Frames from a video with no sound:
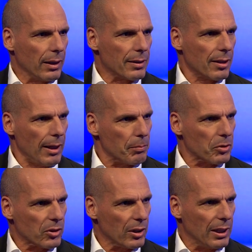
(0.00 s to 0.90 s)

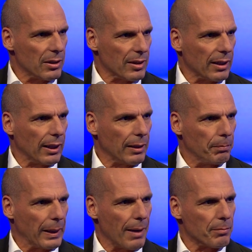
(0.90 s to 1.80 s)
slips and suddenly
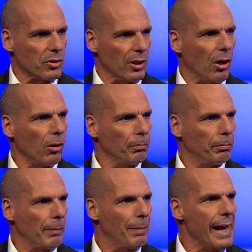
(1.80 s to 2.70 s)
becomes
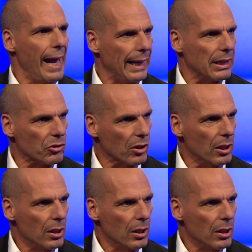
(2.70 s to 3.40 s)
a big haze.